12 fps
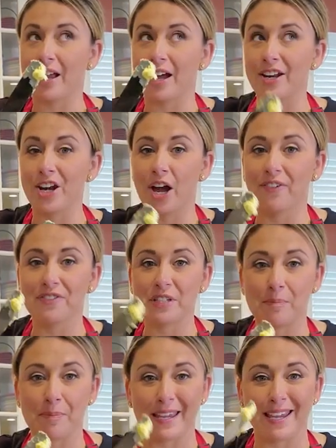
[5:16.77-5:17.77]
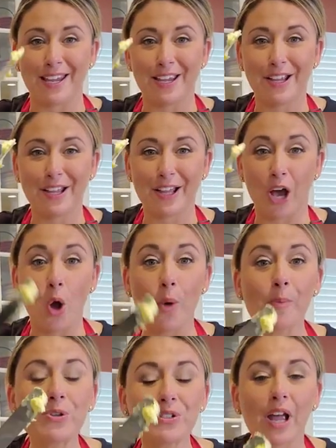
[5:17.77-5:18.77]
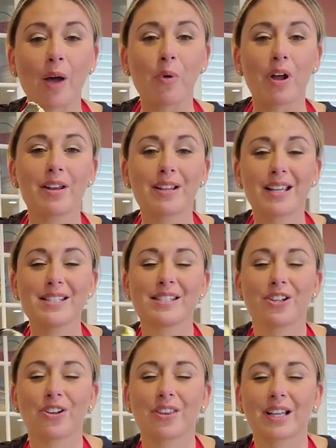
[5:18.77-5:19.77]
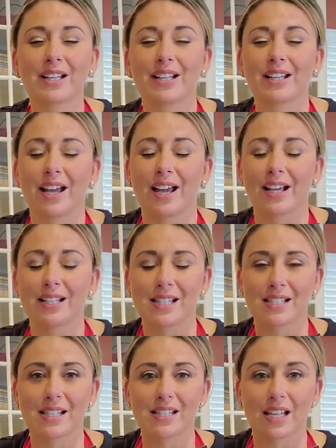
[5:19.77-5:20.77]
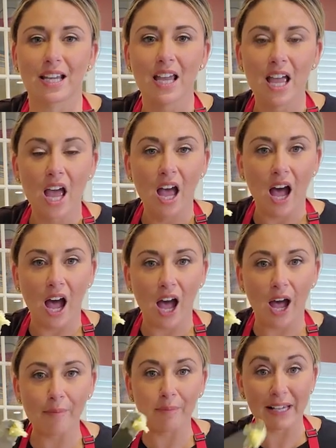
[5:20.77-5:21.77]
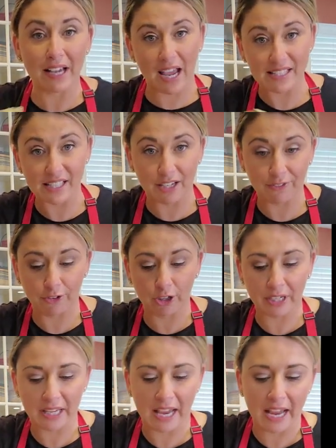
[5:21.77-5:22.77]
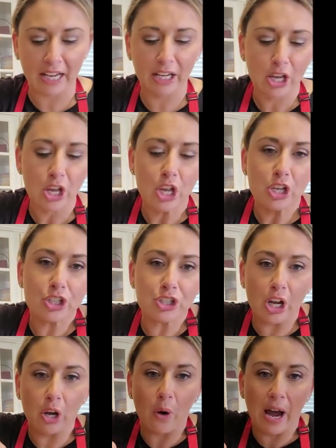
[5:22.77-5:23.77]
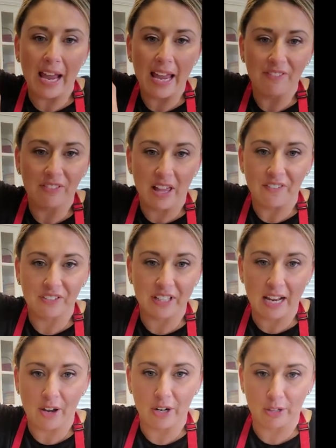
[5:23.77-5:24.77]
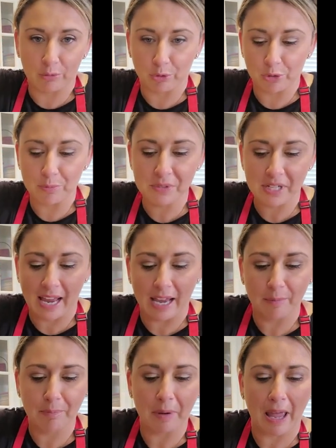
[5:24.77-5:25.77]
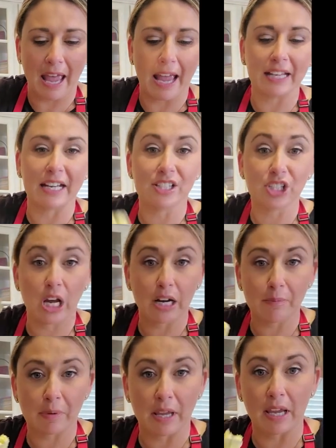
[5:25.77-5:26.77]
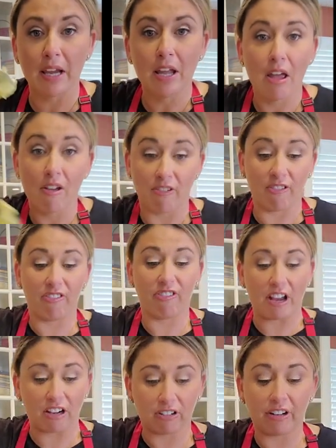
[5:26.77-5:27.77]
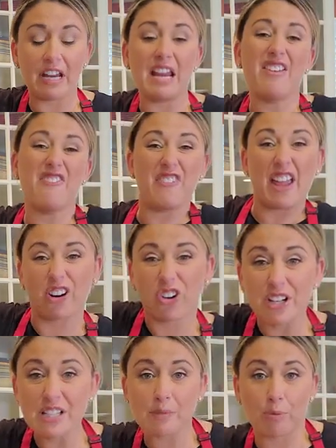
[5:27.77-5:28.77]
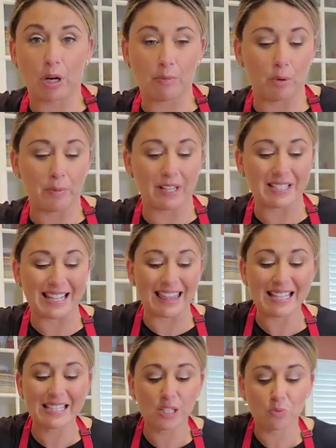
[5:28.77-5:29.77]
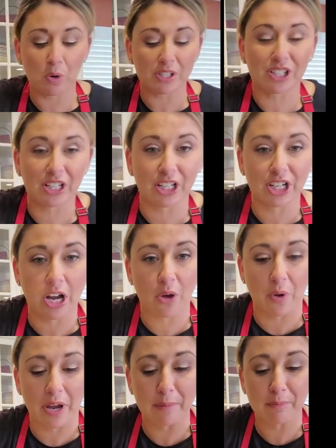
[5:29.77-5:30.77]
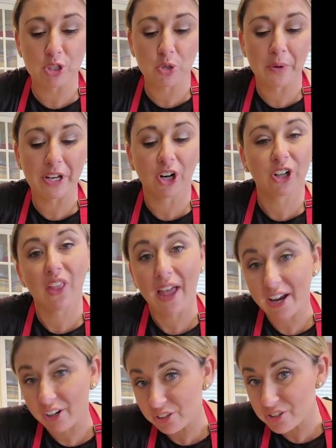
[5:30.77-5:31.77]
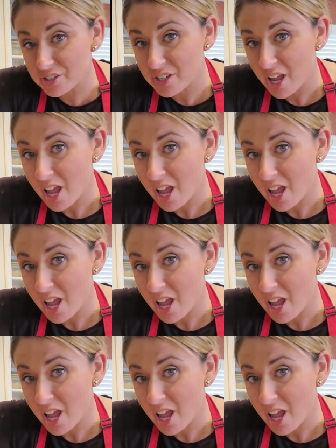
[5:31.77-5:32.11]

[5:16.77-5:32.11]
enough to be almost, I want to consider the consistency like icing for a cake. So I have left it out at room temp, and it's going to be very, very spreadable, because this is what's going to go in between our layers